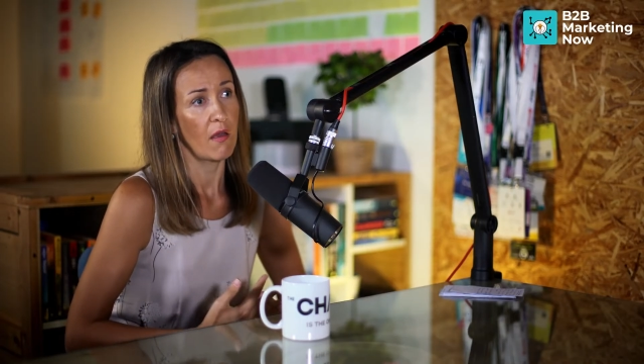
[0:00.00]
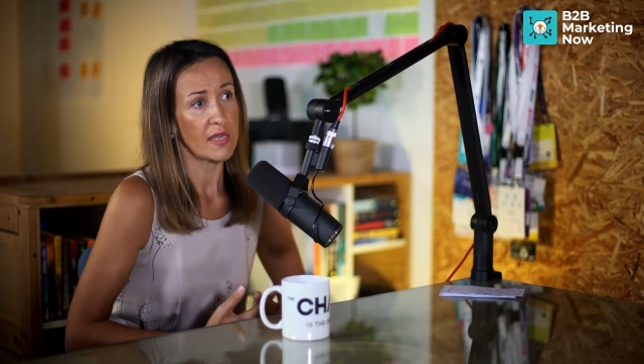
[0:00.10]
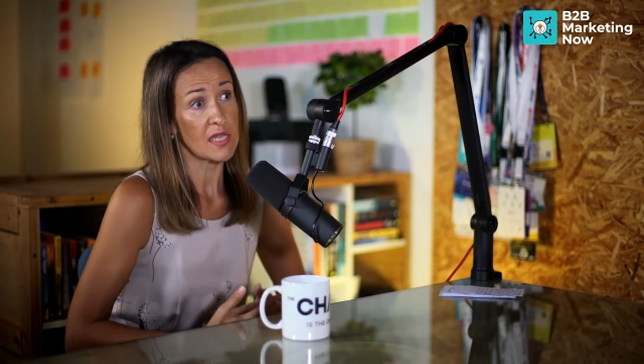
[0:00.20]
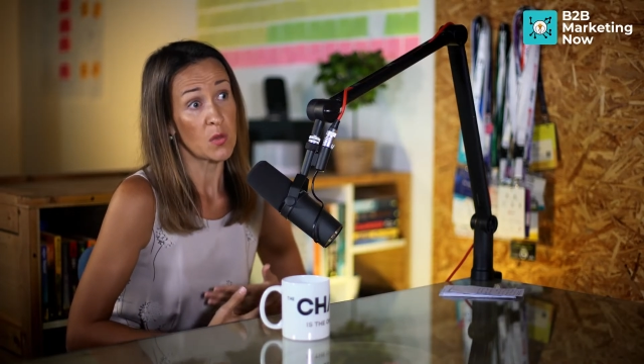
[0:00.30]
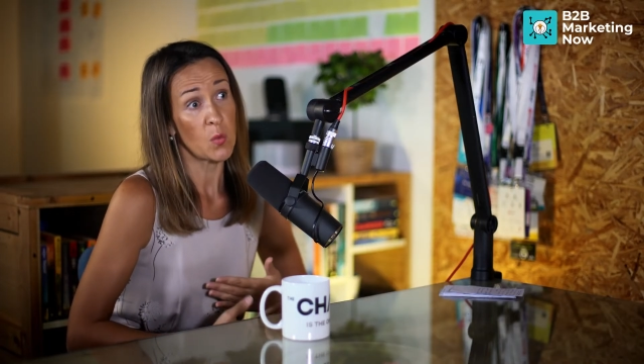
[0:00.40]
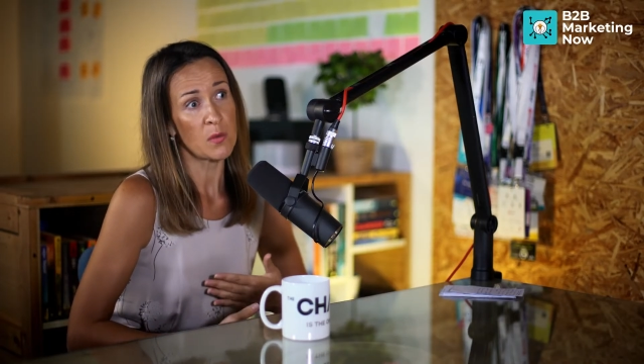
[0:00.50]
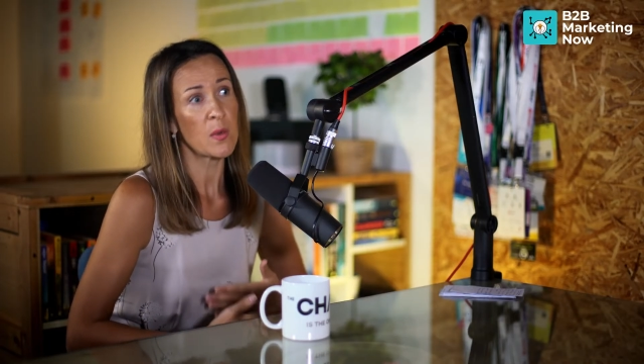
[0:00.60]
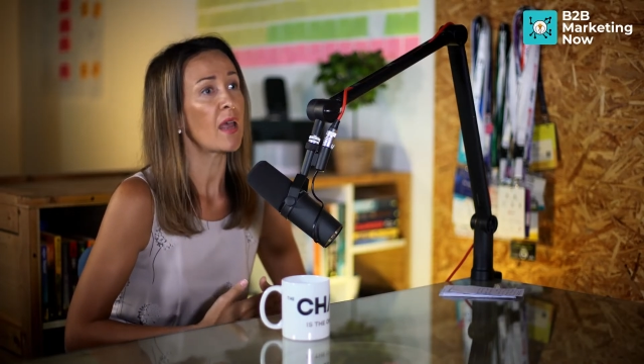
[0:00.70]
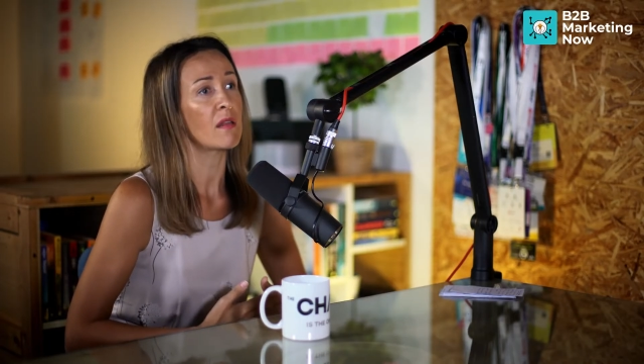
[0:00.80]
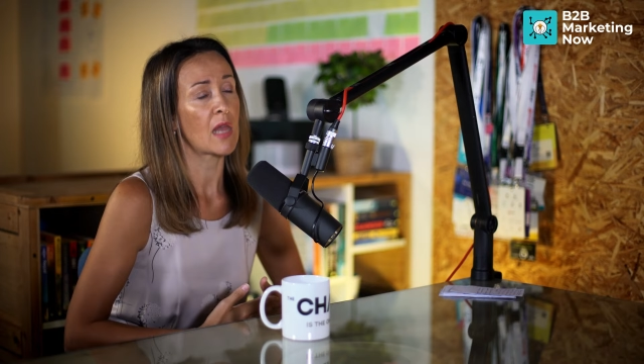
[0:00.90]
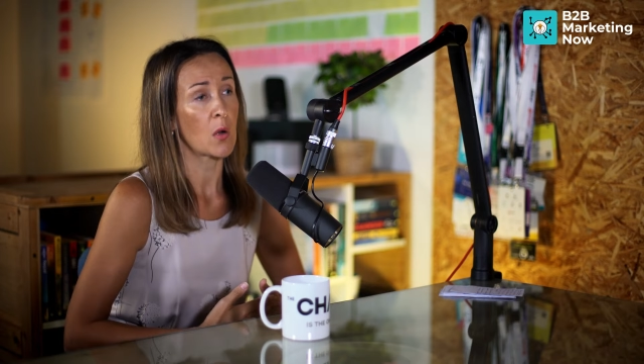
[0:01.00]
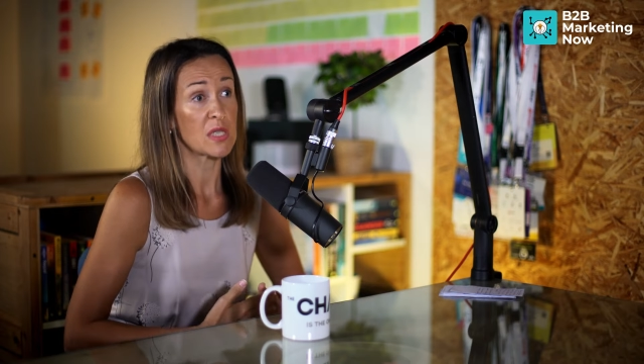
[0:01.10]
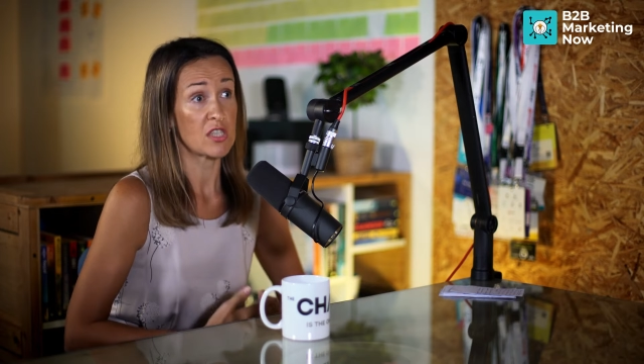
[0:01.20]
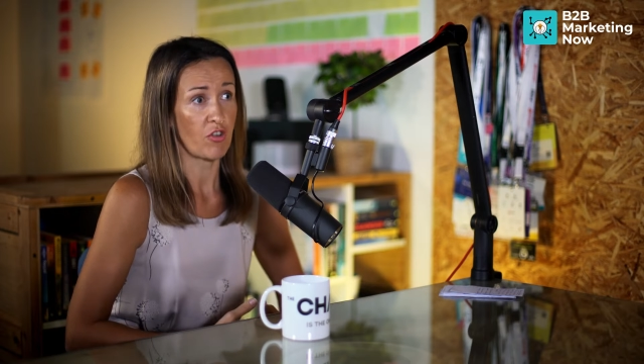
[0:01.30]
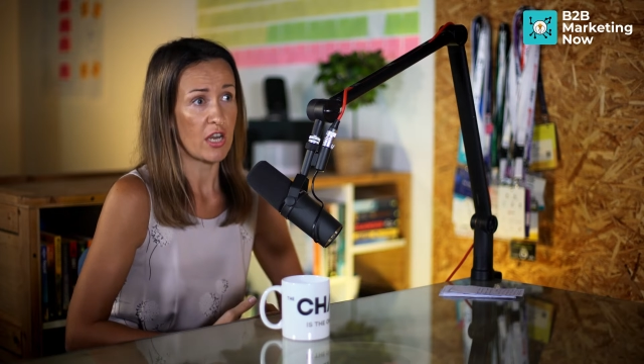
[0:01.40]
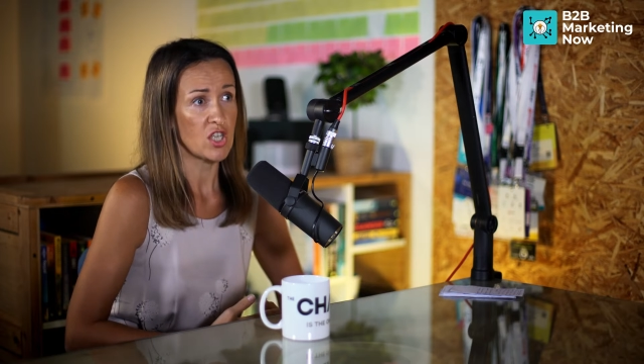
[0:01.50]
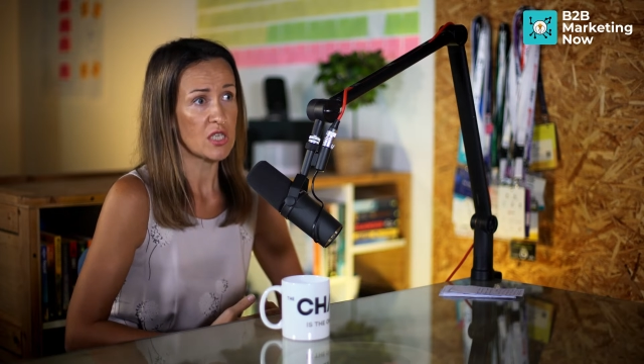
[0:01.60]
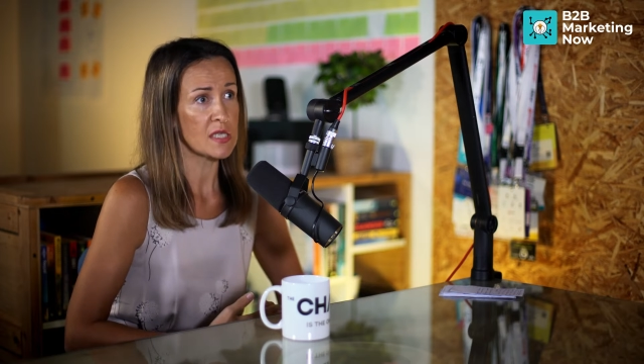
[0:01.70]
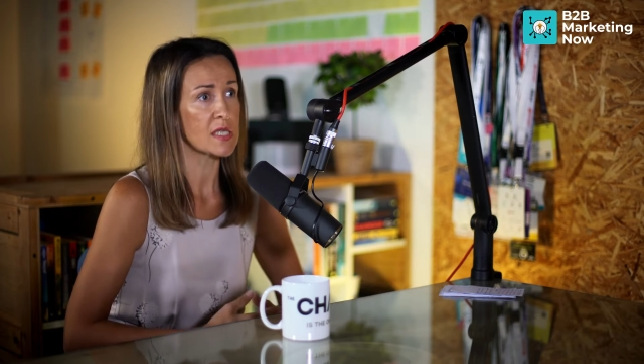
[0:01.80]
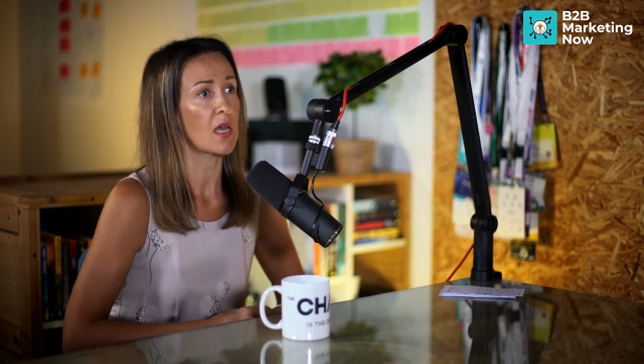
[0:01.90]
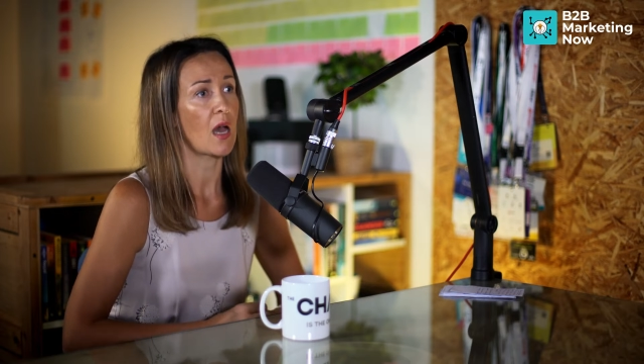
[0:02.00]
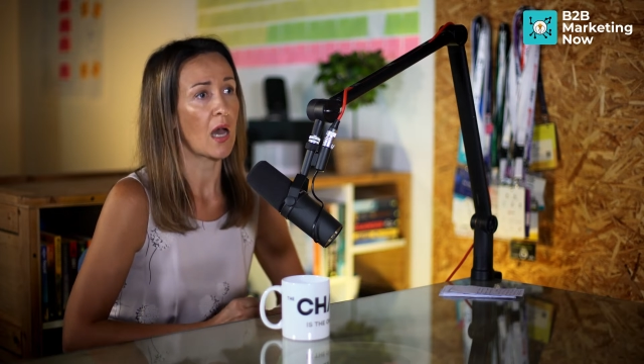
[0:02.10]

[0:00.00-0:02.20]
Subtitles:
And when we are allowing strangers,